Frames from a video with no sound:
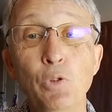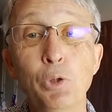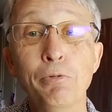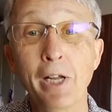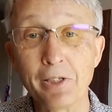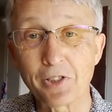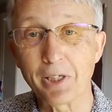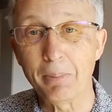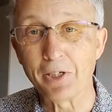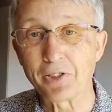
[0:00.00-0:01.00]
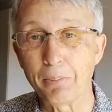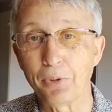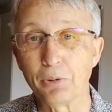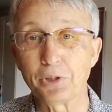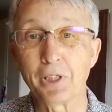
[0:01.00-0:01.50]
you fly in stabilized
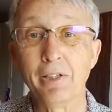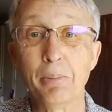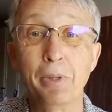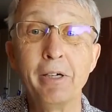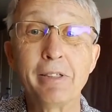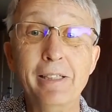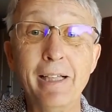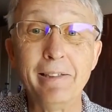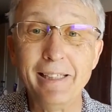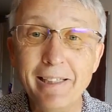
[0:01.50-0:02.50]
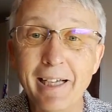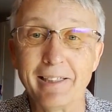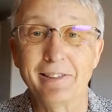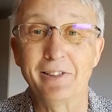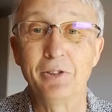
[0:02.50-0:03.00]
approach. And apparently they did
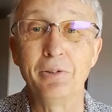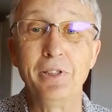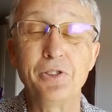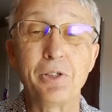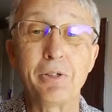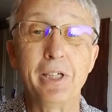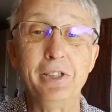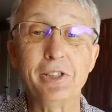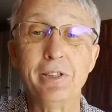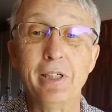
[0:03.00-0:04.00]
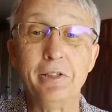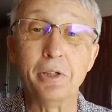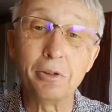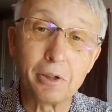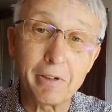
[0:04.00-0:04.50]
that on this occasion. I
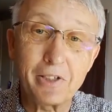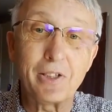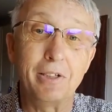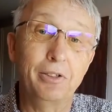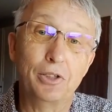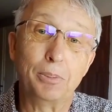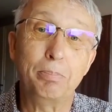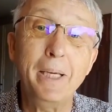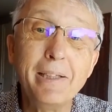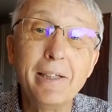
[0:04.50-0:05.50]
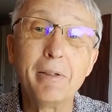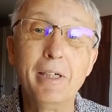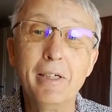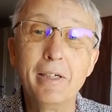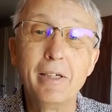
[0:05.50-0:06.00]
don't know exact the speed,
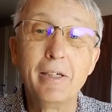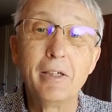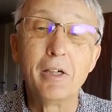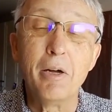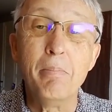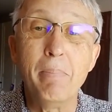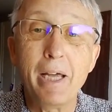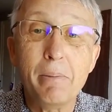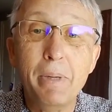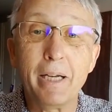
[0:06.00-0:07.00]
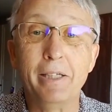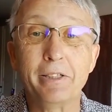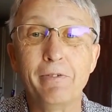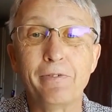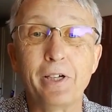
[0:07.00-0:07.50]
maybe a
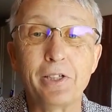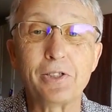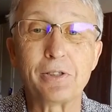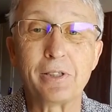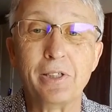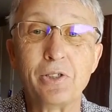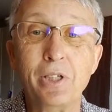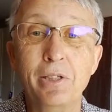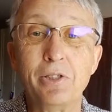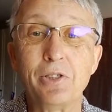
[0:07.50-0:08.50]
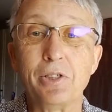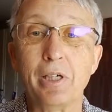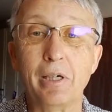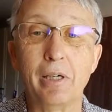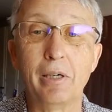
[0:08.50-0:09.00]
little fast since
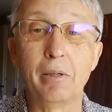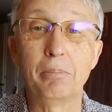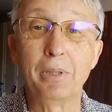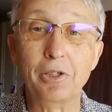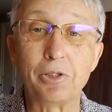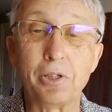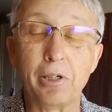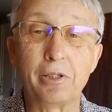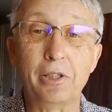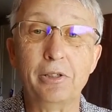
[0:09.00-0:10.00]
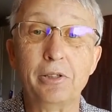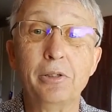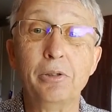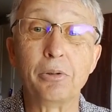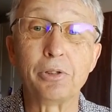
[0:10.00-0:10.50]
uh, they started
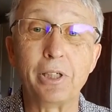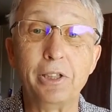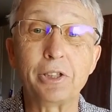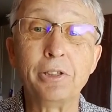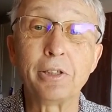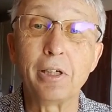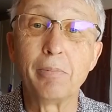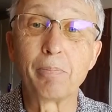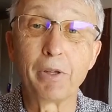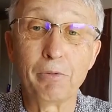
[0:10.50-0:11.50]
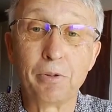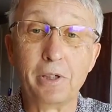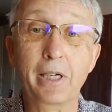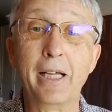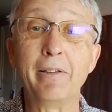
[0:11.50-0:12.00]
the rotation
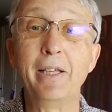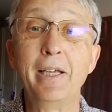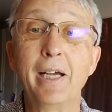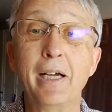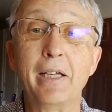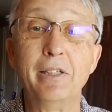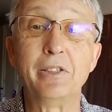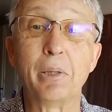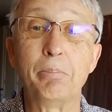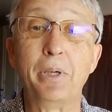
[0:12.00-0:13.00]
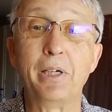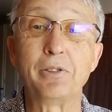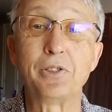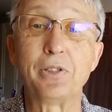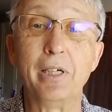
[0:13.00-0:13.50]
for the landing and it
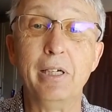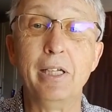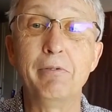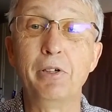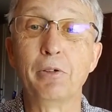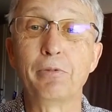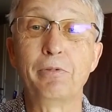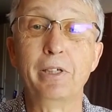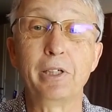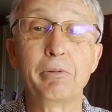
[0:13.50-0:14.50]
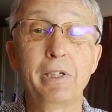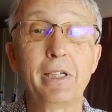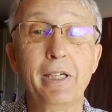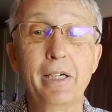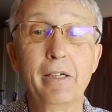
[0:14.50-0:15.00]
appears they level off very
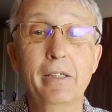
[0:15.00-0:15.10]
quickly.